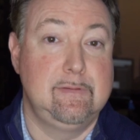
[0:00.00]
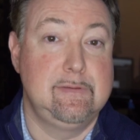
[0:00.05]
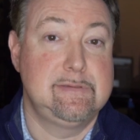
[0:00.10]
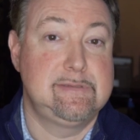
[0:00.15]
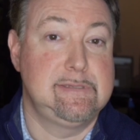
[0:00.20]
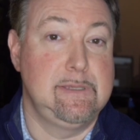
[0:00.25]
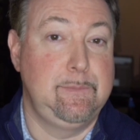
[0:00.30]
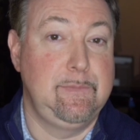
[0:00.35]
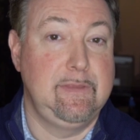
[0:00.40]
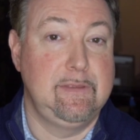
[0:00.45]

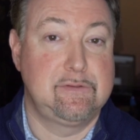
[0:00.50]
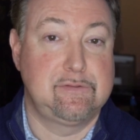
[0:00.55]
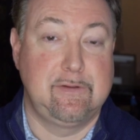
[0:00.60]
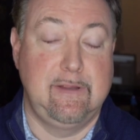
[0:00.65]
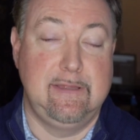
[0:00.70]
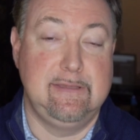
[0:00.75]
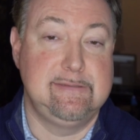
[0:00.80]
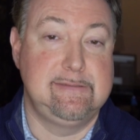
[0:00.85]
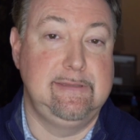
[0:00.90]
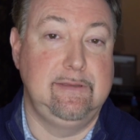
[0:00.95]
Some of the
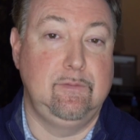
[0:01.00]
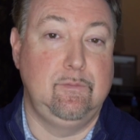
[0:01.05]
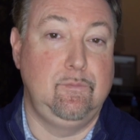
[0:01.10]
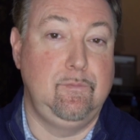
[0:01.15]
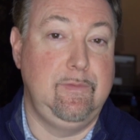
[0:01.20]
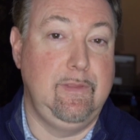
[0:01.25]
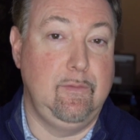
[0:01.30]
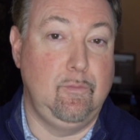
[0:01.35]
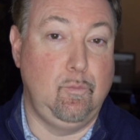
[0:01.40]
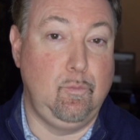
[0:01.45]
trends
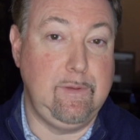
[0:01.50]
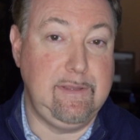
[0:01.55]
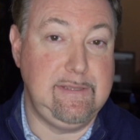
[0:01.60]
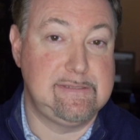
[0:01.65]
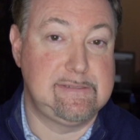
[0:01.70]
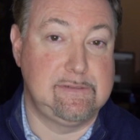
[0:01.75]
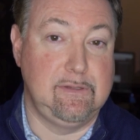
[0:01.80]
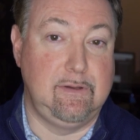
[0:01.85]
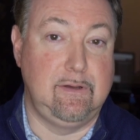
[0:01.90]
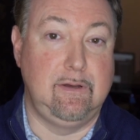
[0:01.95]
that we
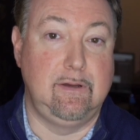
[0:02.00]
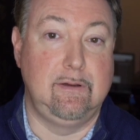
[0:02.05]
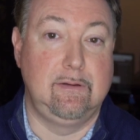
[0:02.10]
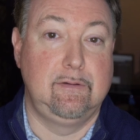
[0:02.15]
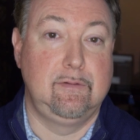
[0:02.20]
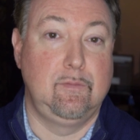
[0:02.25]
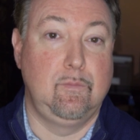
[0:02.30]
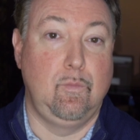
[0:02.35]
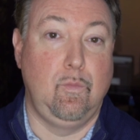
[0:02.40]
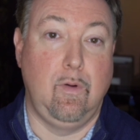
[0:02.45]
saw
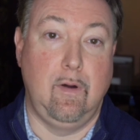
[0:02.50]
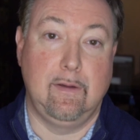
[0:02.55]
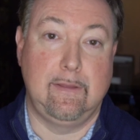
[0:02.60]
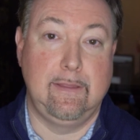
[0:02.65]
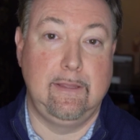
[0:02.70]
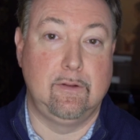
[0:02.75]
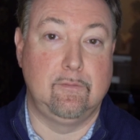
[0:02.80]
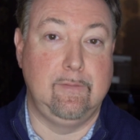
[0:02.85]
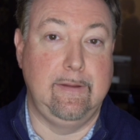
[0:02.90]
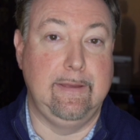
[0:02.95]

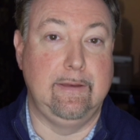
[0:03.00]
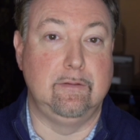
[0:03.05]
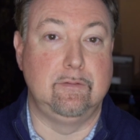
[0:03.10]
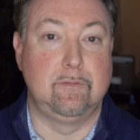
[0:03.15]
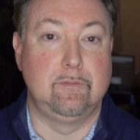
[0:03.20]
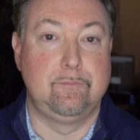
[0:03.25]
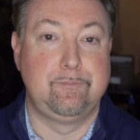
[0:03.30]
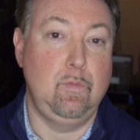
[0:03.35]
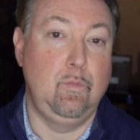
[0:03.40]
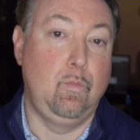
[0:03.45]
walking around
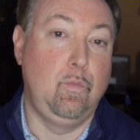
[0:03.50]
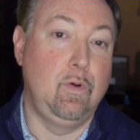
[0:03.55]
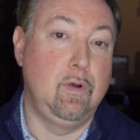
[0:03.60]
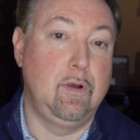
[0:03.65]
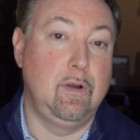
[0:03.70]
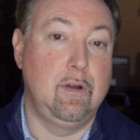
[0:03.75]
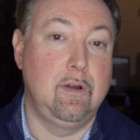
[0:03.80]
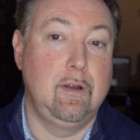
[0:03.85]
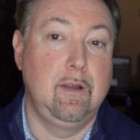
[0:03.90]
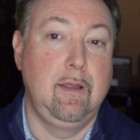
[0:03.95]

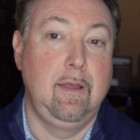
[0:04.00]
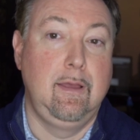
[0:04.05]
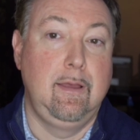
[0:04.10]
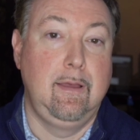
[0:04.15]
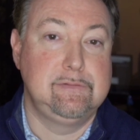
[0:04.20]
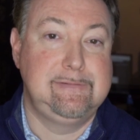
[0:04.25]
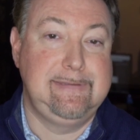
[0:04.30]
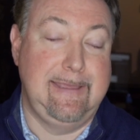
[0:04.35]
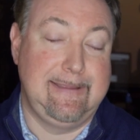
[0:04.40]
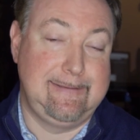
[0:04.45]
were
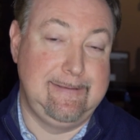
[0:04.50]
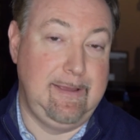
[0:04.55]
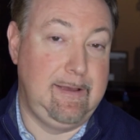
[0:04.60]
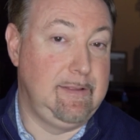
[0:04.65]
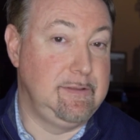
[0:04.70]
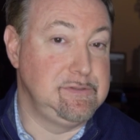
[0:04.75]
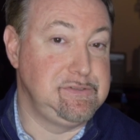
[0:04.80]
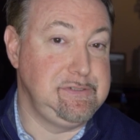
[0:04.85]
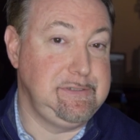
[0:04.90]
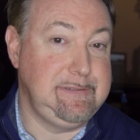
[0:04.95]

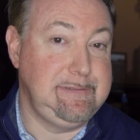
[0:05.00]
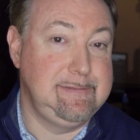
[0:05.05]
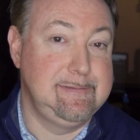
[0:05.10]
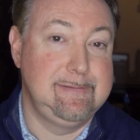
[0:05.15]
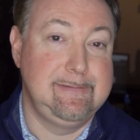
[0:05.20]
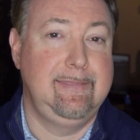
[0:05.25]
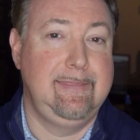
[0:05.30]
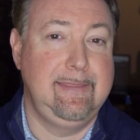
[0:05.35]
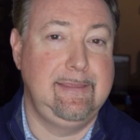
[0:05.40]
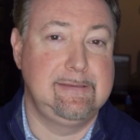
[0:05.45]
technology,
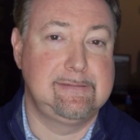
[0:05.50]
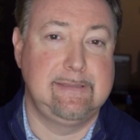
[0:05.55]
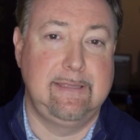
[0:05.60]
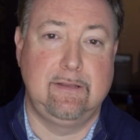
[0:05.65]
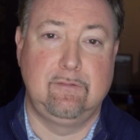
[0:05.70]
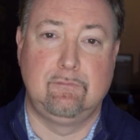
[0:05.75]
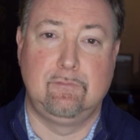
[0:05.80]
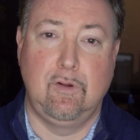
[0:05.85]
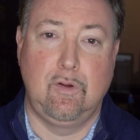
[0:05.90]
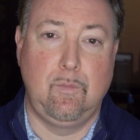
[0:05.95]
things
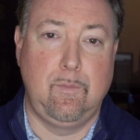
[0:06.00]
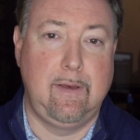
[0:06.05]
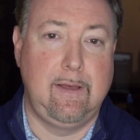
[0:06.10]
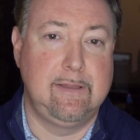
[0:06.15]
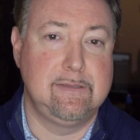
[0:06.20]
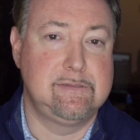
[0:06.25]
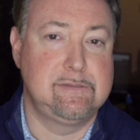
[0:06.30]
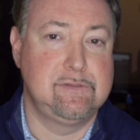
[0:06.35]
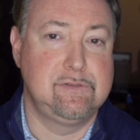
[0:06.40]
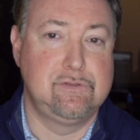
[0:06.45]
like
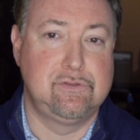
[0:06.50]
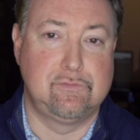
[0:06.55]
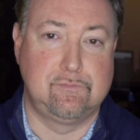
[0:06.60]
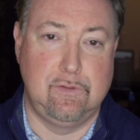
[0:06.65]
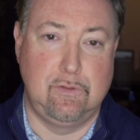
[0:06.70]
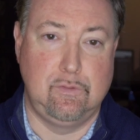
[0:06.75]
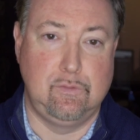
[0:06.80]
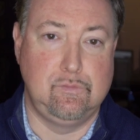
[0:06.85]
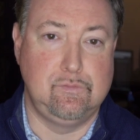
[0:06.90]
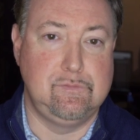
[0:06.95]
robots,
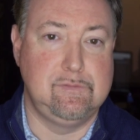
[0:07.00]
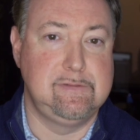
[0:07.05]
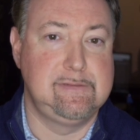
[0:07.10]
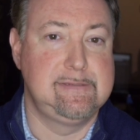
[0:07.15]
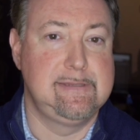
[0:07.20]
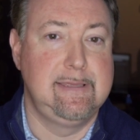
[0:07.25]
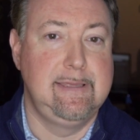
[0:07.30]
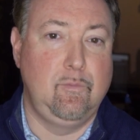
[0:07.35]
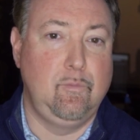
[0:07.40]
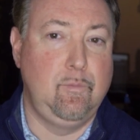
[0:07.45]

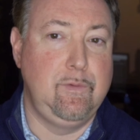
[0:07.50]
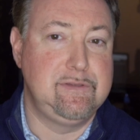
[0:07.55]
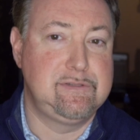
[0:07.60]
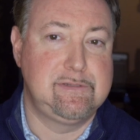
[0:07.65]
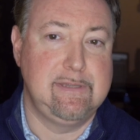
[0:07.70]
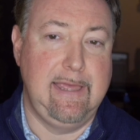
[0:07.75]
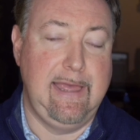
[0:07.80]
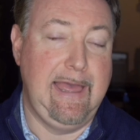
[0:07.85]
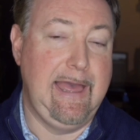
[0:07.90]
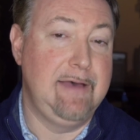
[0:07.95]
drones, which
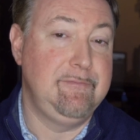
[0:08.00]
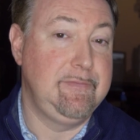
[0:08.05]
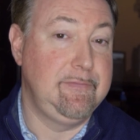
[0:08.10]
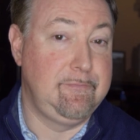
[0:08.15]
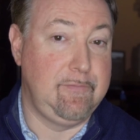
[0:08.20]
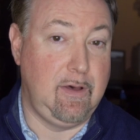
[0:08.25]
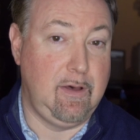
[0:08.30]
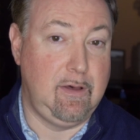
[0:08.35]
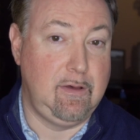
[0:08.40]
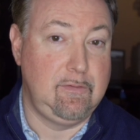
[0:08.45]
have
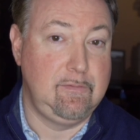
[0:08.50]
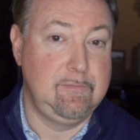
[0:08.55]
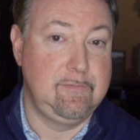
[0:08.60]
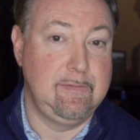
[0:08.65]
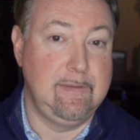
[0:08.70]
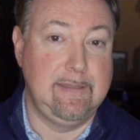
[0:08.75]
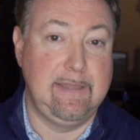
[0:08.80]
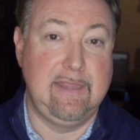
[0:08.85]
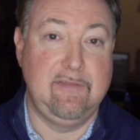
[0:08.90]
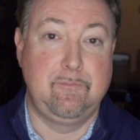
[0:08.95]
evolved
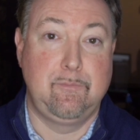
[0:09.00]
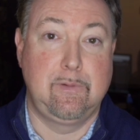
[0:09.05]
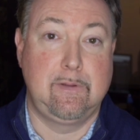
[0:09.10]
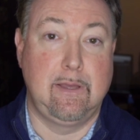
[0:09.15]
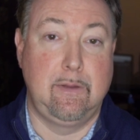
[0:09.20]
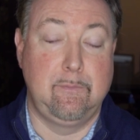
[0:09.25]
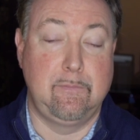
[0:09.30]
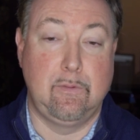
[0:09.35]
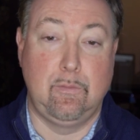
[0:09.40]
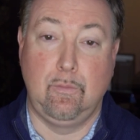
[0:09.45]
and they've
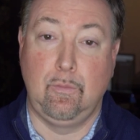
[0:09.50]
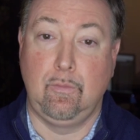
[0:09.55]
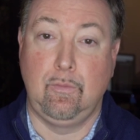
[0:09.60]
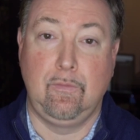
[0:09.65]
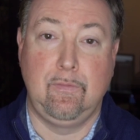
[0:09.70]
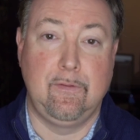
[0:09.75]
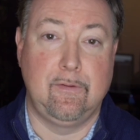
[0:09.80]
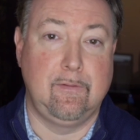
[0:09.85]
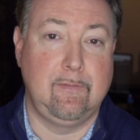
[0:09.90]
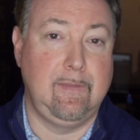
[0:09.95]
become cool.
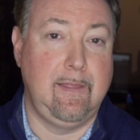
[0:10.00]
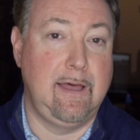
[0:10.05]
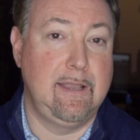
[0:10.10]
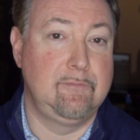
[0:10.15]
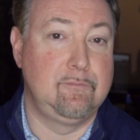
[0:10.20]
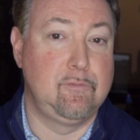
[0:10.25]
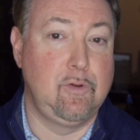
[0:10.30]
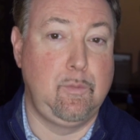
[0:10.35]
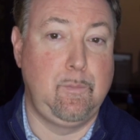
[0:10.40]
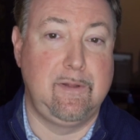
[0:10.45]
There are a lot
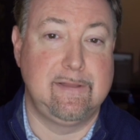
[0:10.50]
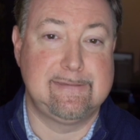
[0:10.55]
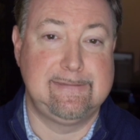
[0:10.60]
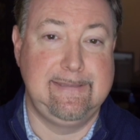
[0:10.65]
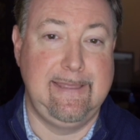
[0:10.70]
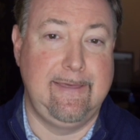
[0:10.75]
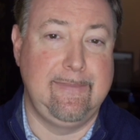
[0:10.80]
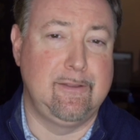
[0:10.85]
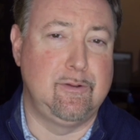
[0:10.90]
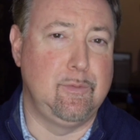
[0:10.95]
of robots
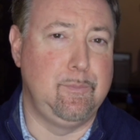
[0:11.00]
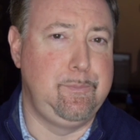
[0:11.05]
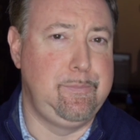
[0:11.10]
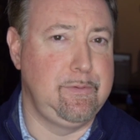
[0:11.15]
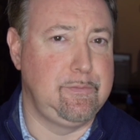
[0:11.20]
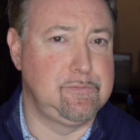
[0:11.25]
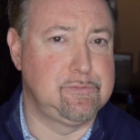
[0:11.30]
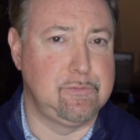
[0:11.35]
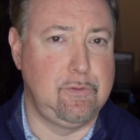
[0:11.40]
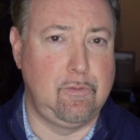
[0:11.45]
now that are
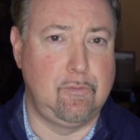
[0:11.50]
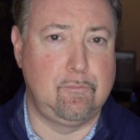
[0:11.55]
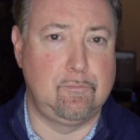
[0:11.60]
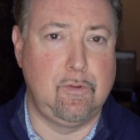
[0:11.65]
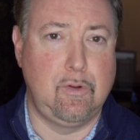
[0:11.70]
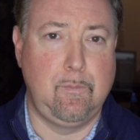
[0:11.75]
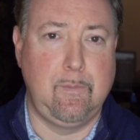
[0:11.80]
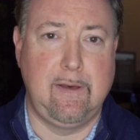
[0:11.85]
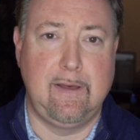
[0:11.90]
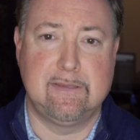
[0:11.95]
build your own
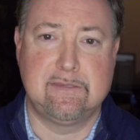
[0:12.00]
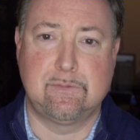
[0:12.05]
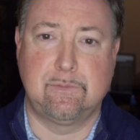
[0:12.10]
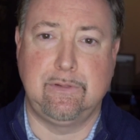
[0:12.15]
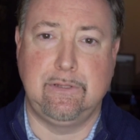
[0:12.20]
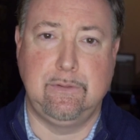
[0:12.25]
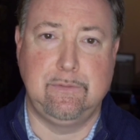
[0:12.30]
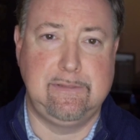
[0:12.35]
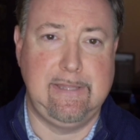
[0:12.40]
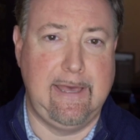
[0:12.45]
robots where
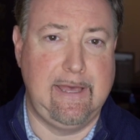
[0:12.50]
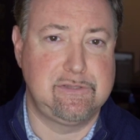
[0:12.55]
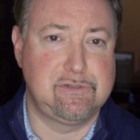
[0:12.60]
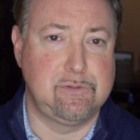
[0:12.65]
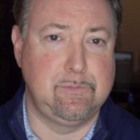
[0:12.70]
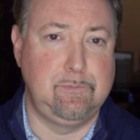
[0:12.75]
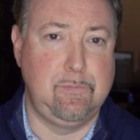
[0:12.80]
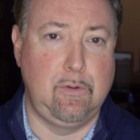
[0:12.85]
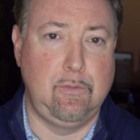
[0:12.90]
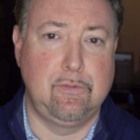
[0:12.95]
you attach a
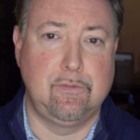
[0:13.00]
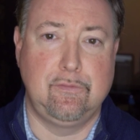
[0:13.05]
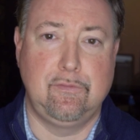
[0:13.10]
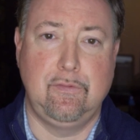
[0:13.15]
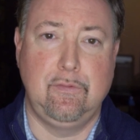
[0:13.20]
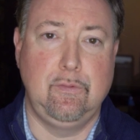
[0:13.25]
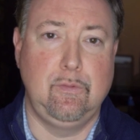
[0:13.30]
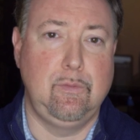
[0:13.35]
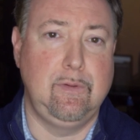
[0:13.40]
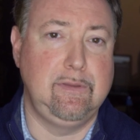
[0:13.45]
motor
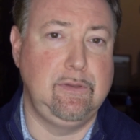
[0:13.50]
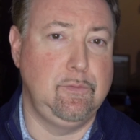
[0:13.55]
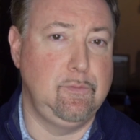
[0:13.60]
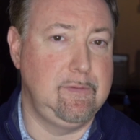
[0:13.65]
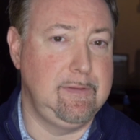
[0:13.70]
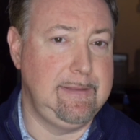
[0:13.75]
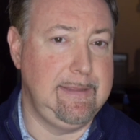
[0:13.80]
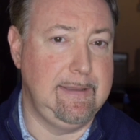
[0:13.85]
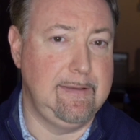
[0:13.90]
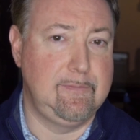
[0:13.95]
to and you
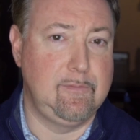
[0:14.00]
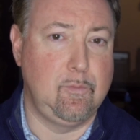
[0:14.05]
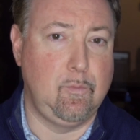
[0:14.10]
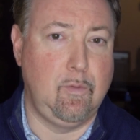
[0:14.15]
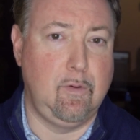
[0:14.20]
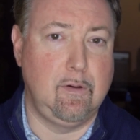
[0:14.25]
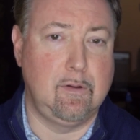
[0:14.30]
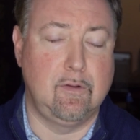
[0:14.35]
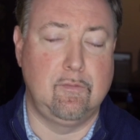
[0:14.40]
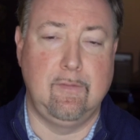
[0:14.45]
can get it to
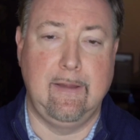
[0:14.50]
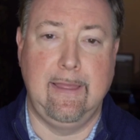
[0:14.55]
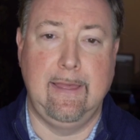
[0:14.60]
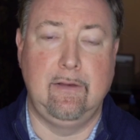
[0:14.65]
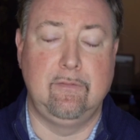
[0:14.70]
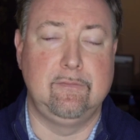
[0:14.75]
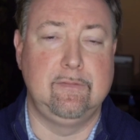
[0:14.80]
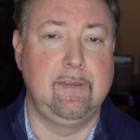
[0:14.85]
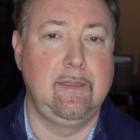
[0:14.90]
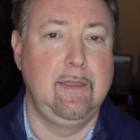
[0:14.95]
walk
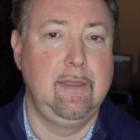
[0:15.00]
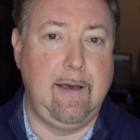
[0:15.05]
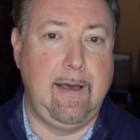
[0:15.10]
around.